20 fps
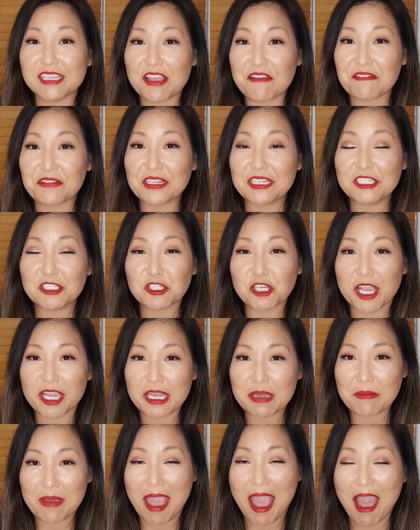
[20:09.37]
definitely
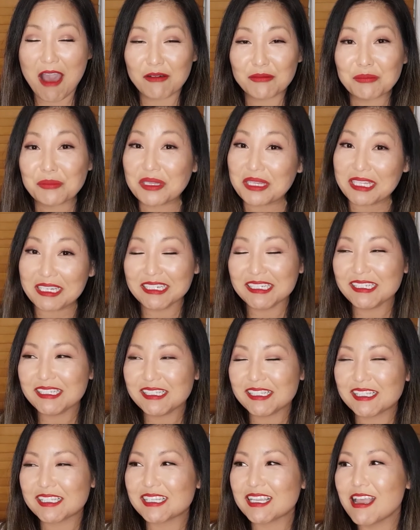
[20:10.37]
check him out,
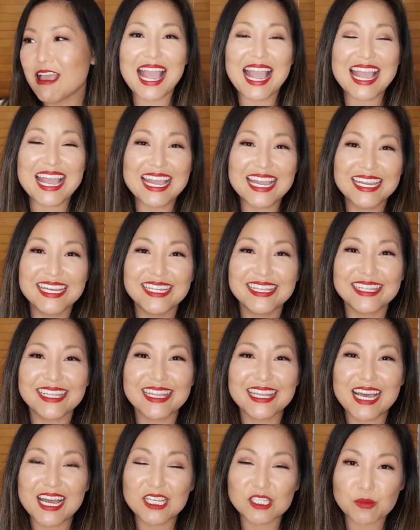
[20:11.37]
please. And
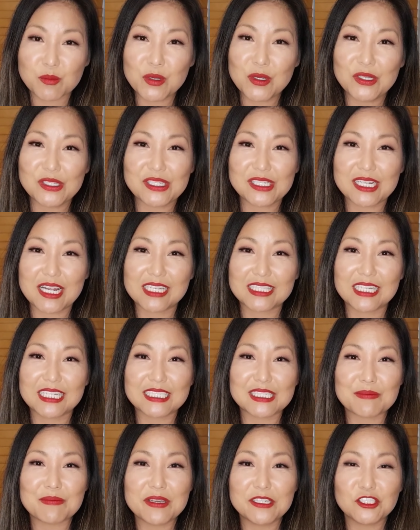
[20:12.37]
the last person I'd
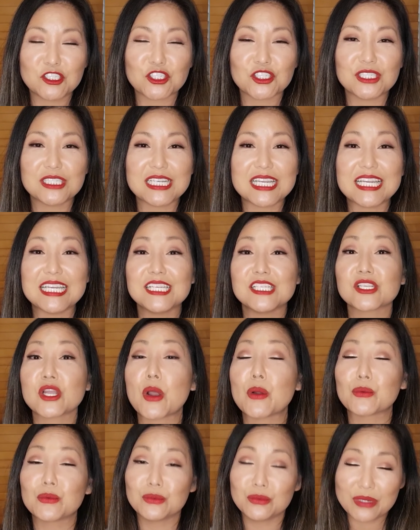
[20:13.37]
like to mention
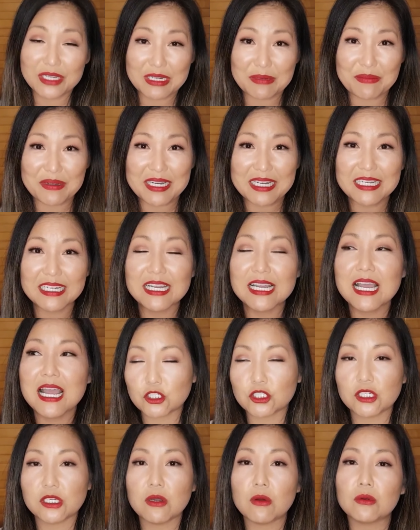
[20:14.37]
is Riddhima.
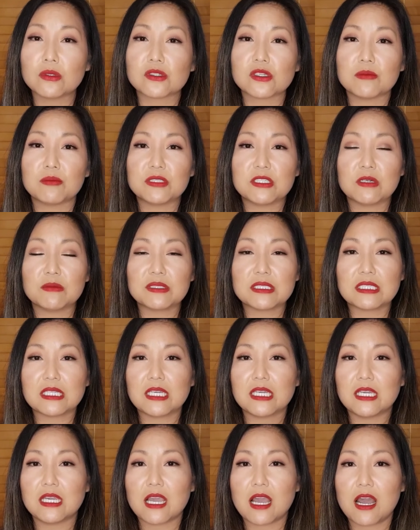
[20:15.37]
She also
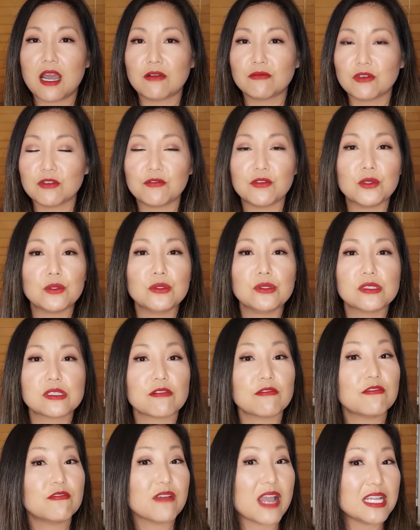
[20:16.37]
predominantly uh, reviews
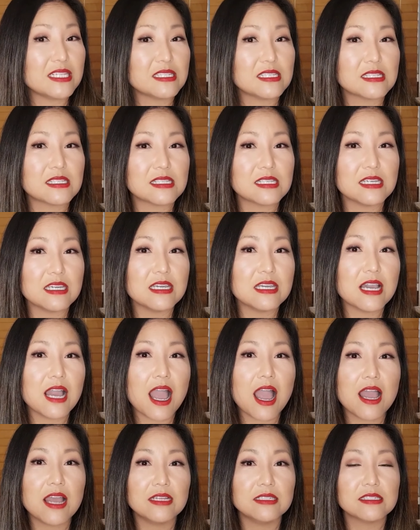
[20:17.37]
fantasy
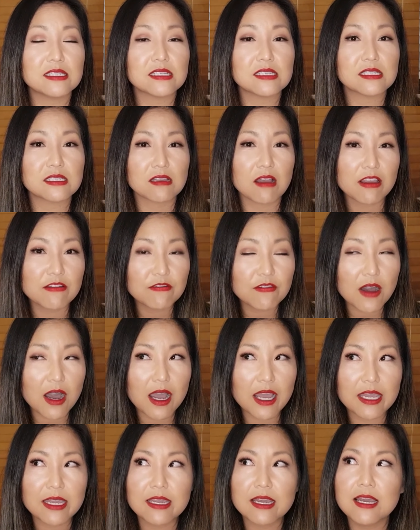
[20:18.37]
and
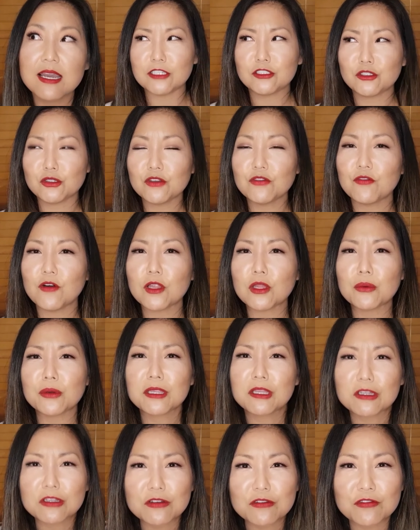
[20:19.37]
sci-fi. I do follow
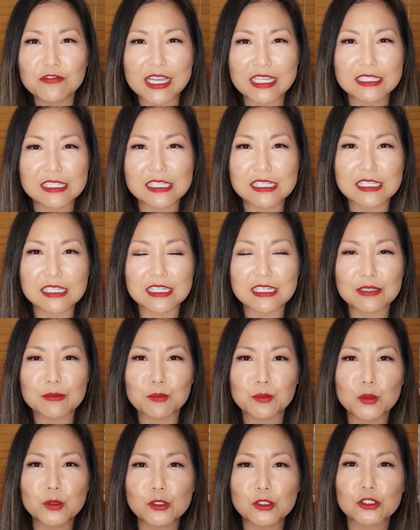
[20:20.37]
a lot of
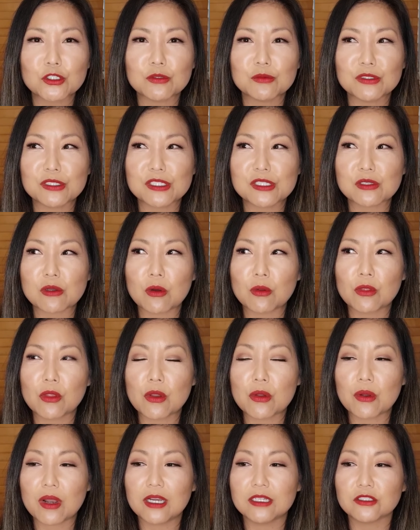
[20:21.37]
fantasy booktubers,
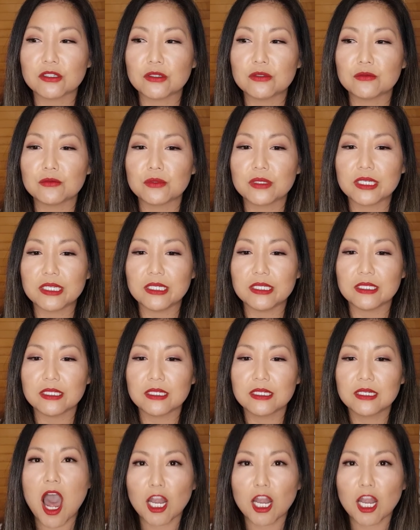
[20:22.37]
although I don't read